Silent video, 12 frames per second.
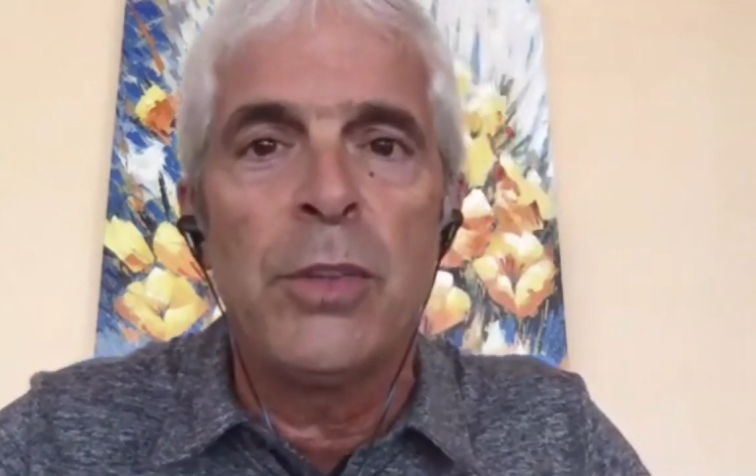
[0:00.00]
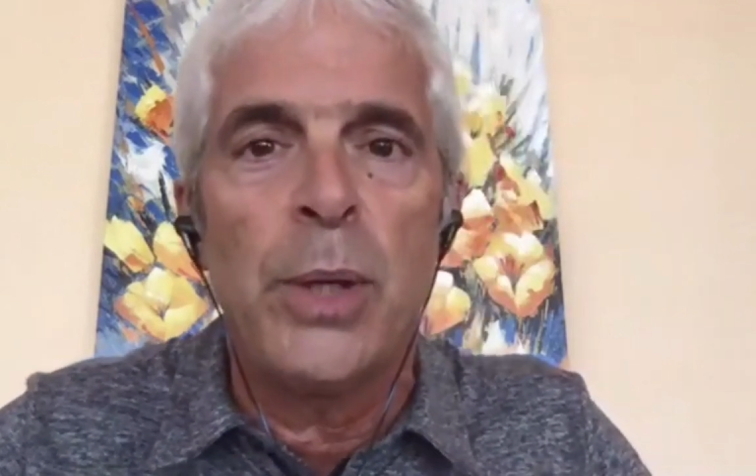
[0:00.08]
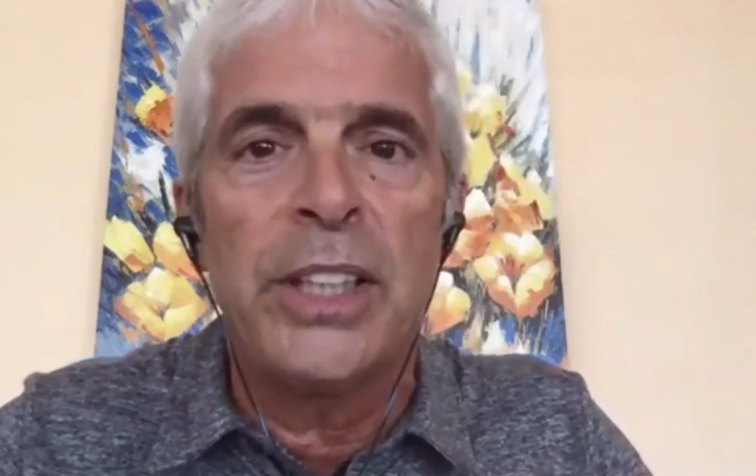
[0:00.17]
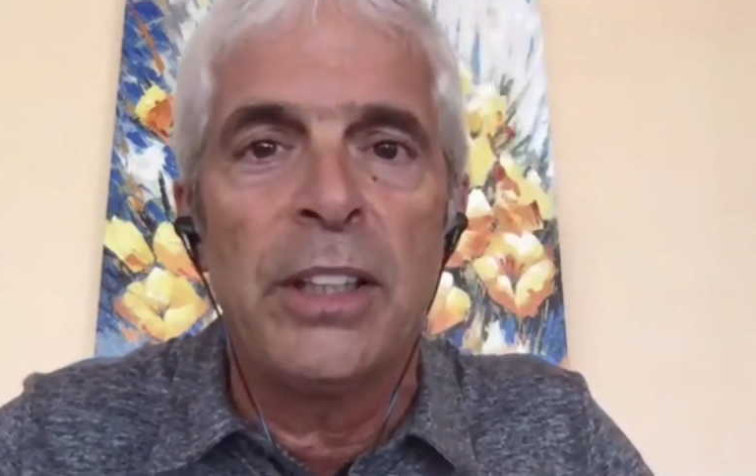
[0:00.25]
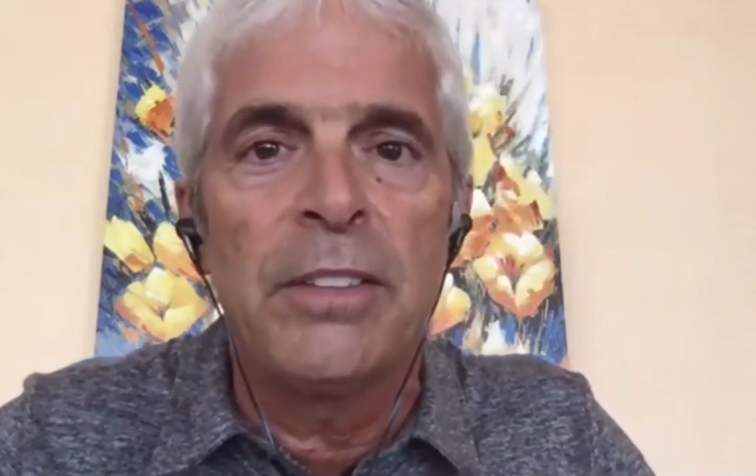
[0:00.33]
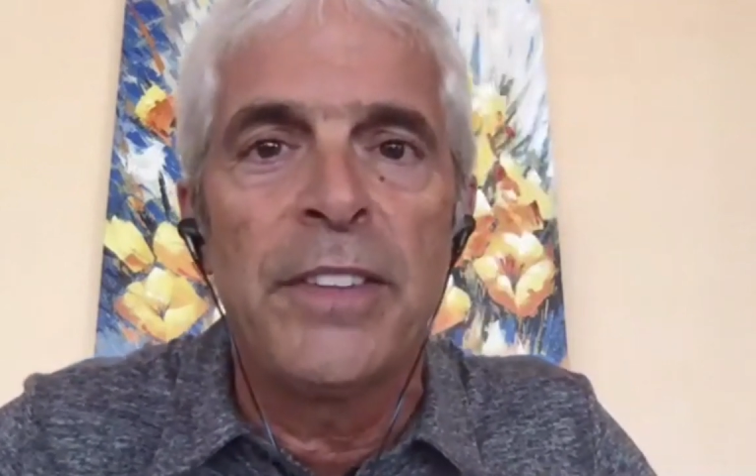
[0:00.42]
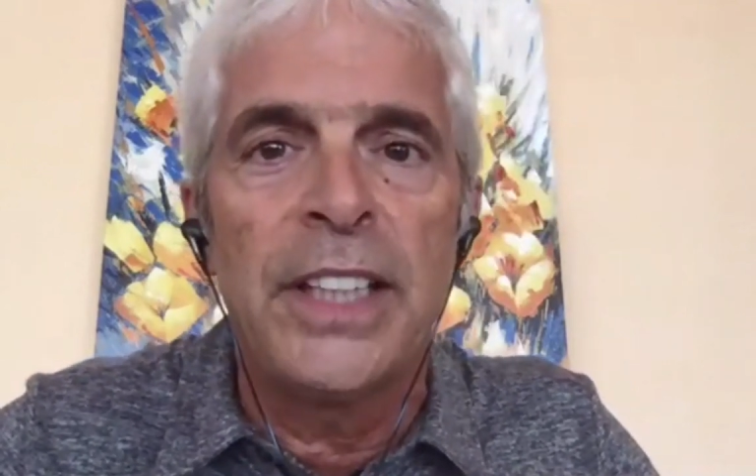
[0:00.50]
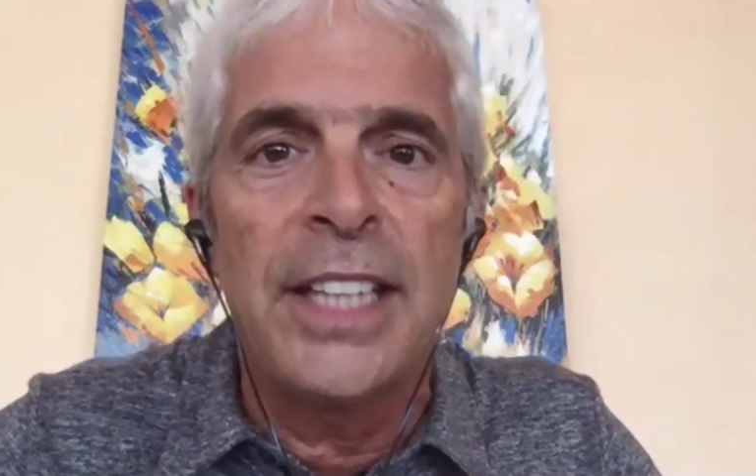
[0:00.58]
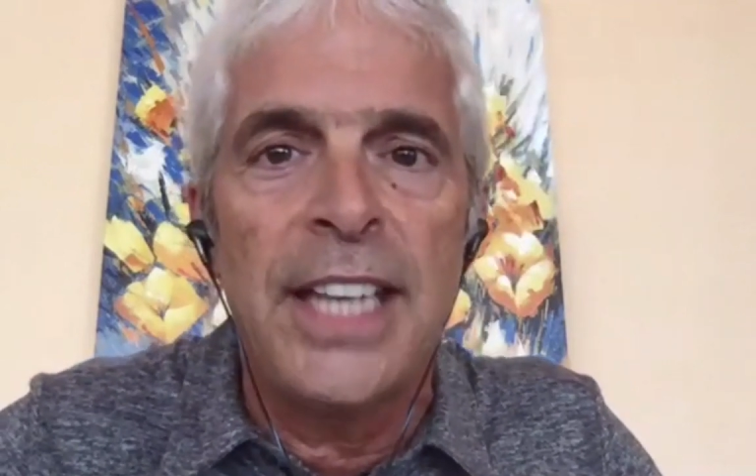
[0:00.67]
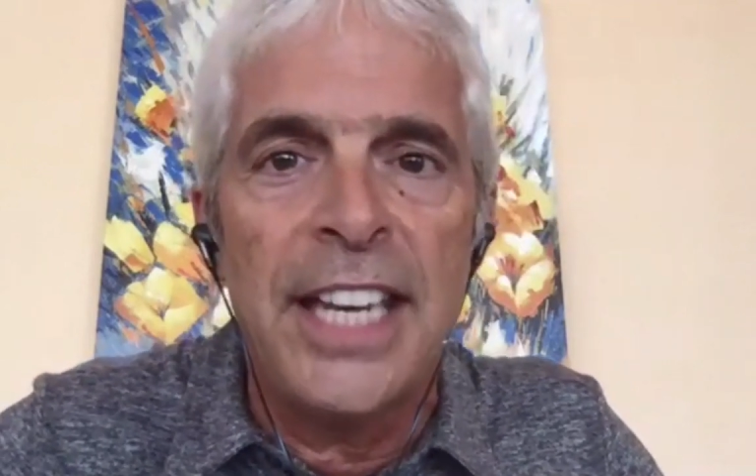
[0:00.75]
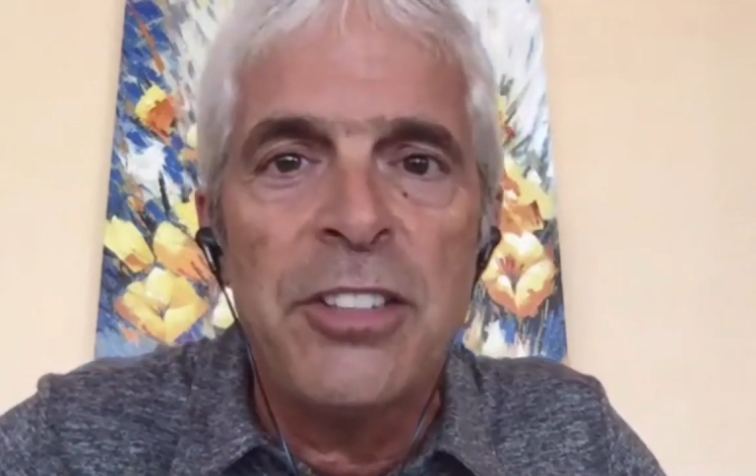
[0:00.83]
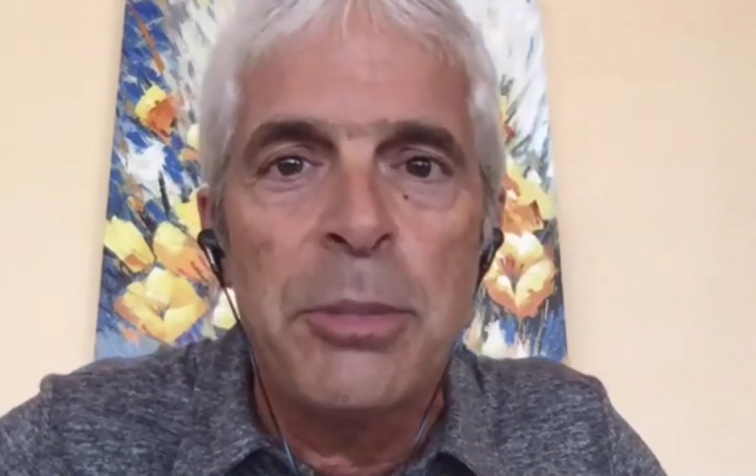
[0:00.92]
you had elevated
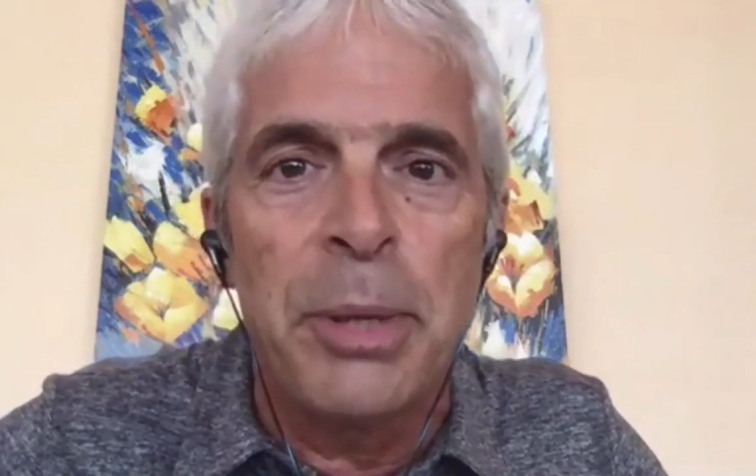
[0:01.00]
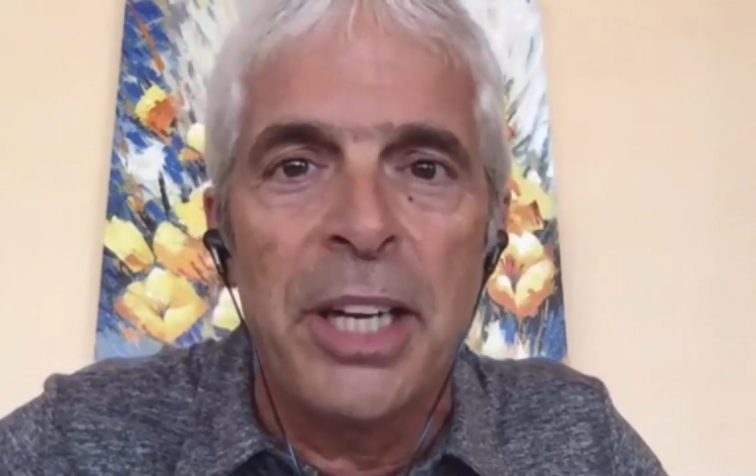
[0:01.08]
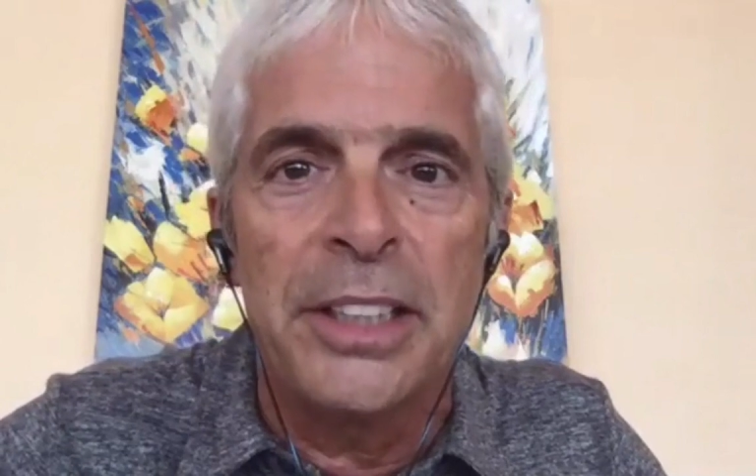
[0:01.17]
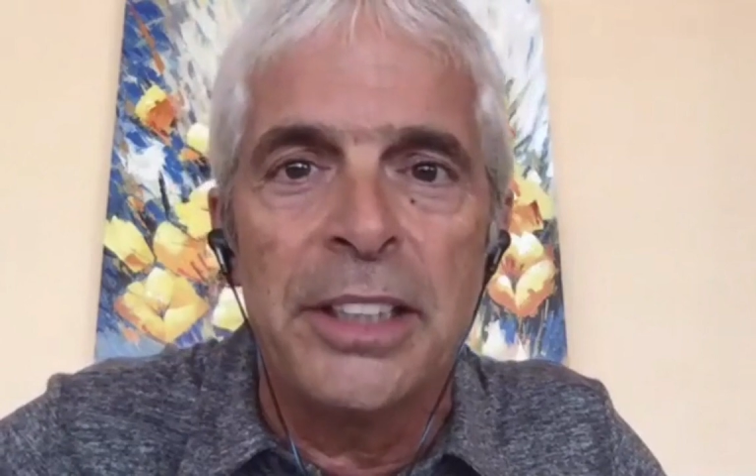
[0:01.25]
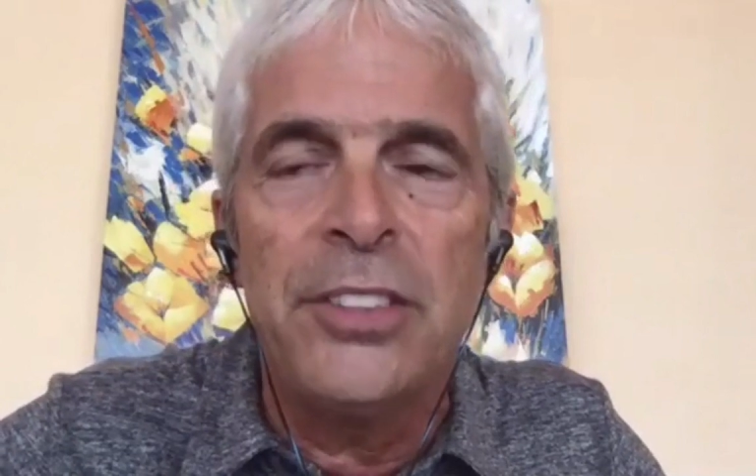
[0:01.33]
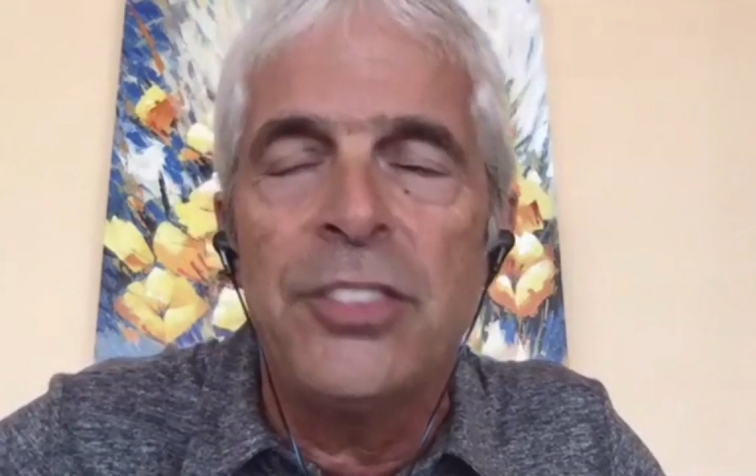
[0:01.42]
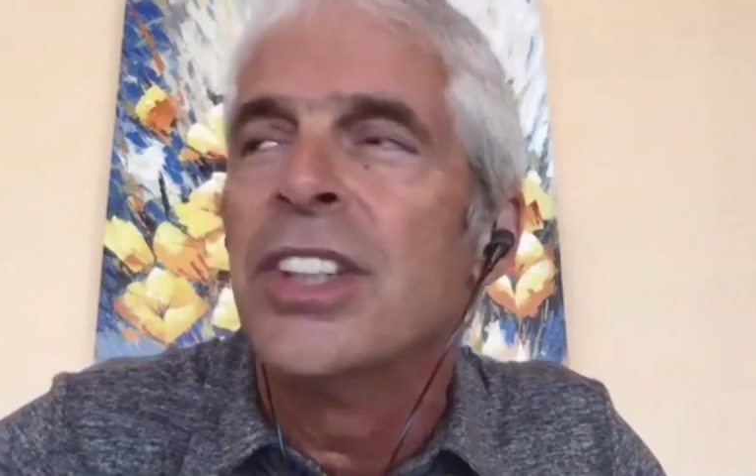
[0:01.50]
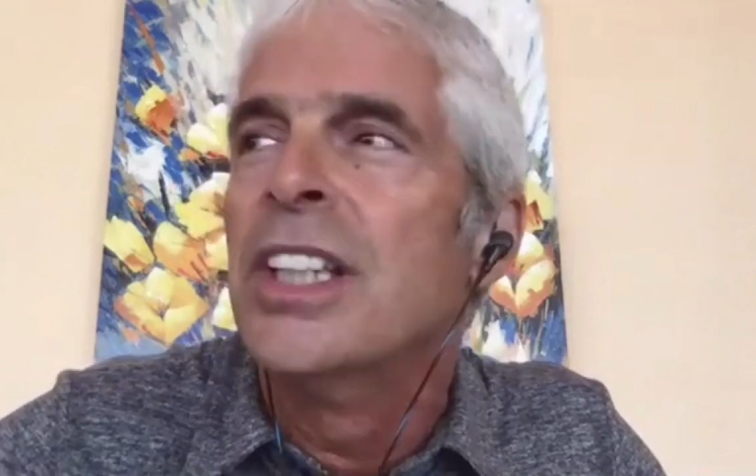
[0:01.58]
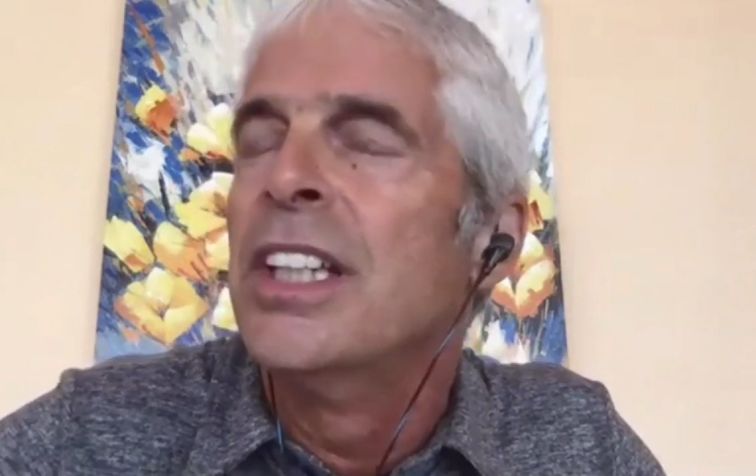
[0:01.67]
antibodies,